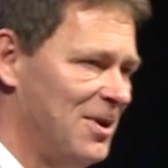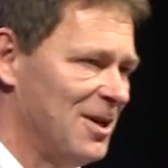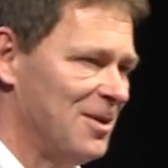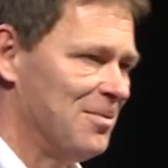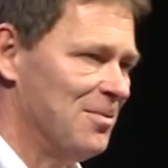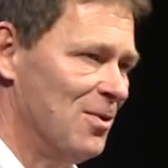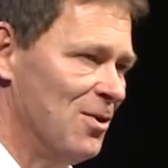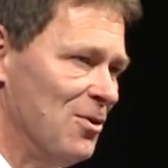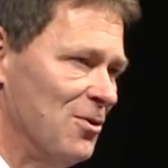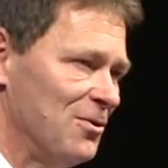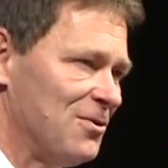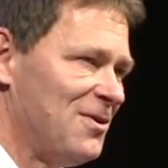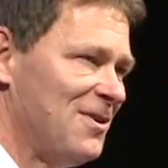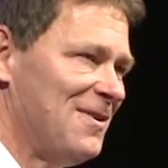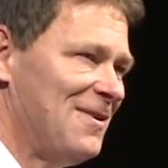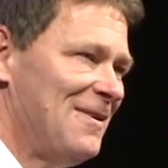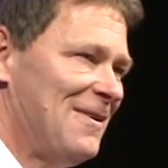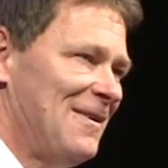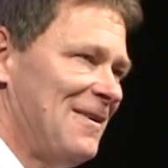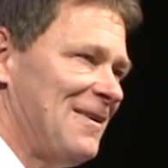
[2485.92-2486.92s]
big boat.
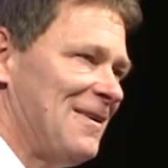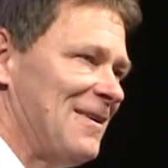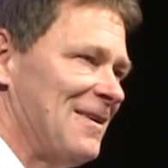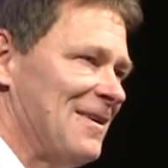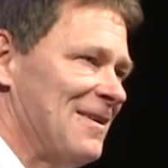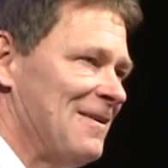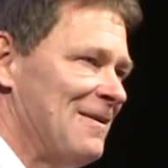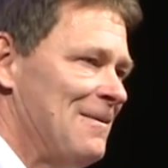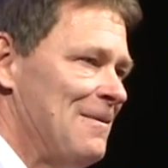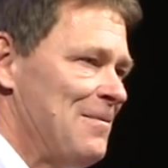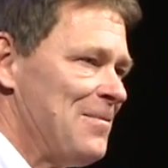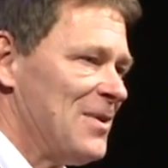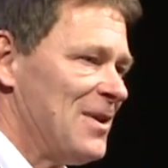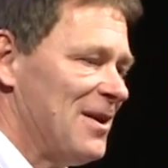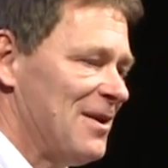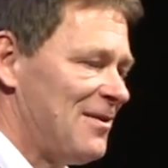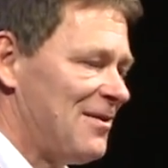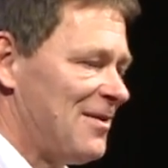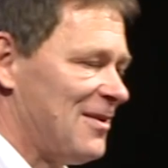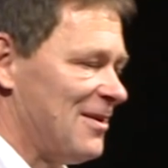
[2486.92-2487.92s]
Yeah?
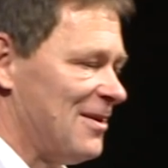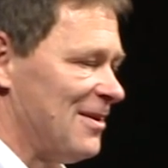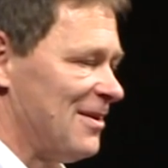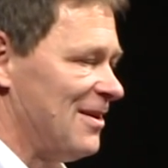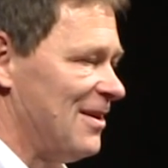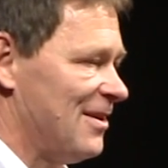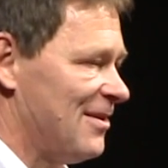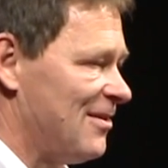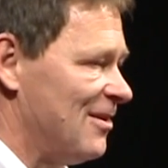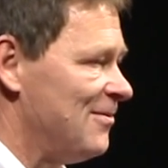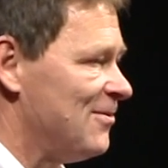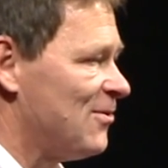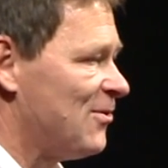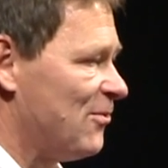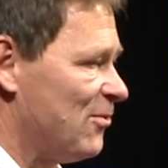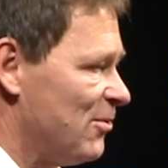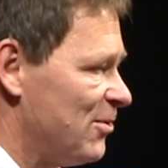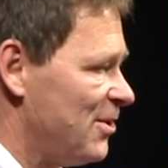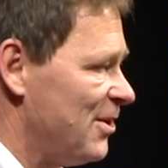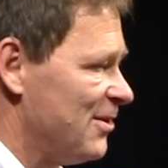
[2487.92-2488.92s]
It's, uh, it's even
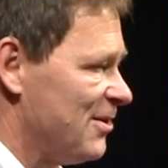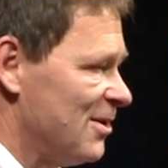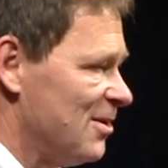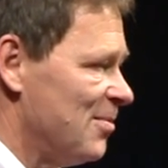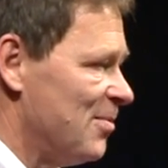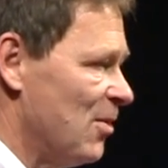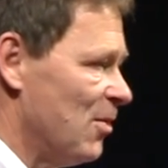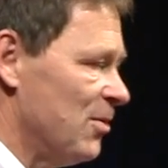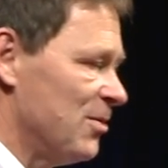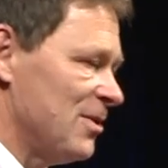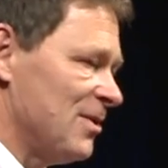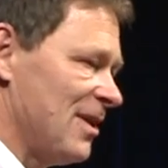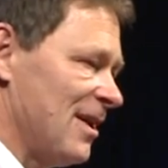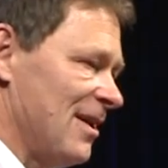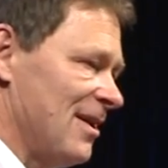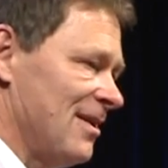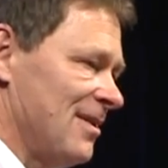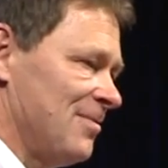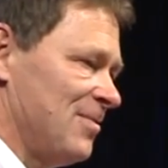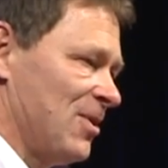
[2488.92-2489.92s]
sturdier than a boat it
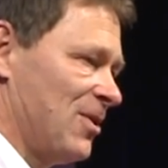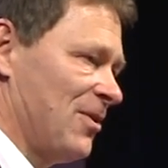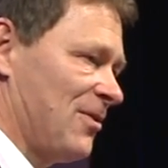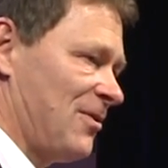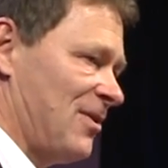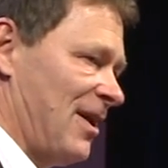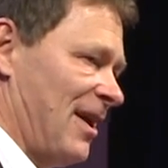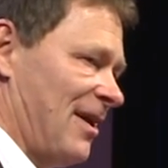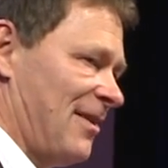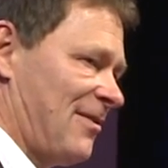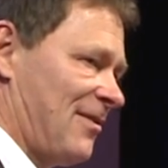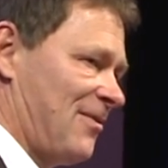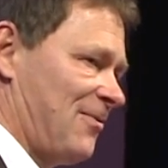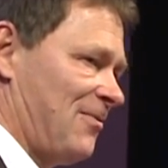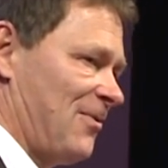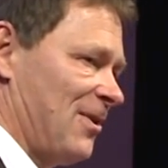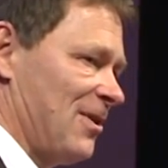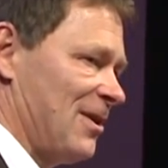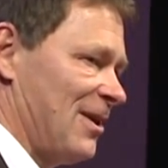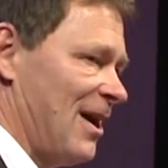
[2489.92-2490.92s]
uh, because it has
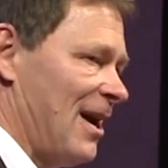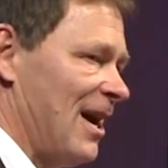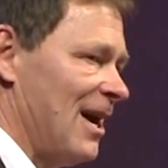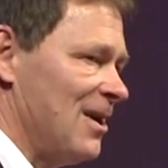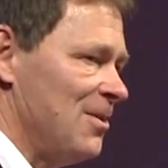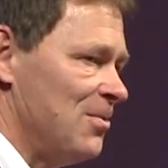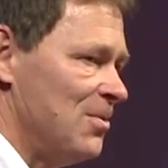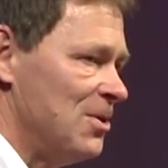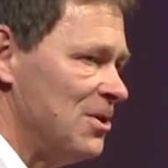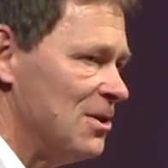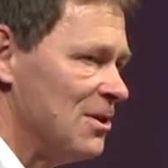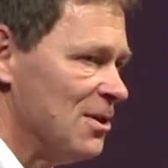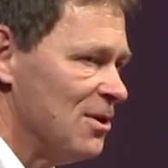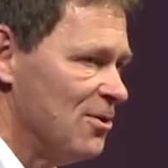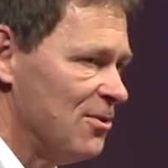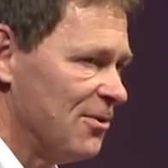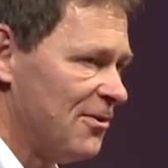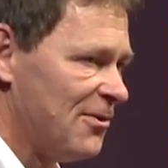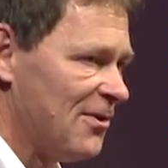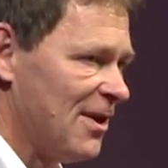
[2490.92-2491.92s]
fairly high wind
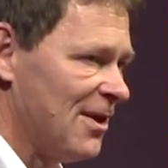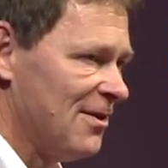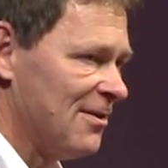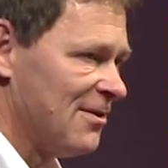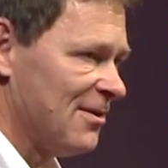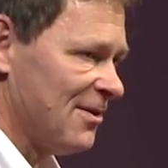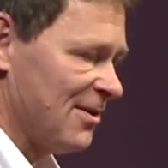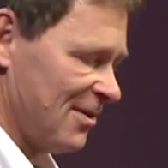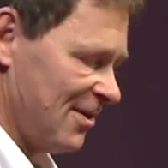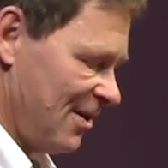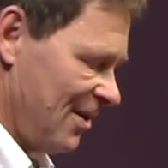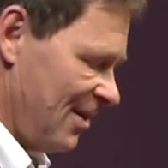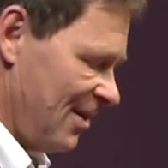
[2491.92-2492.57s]
loads and uh,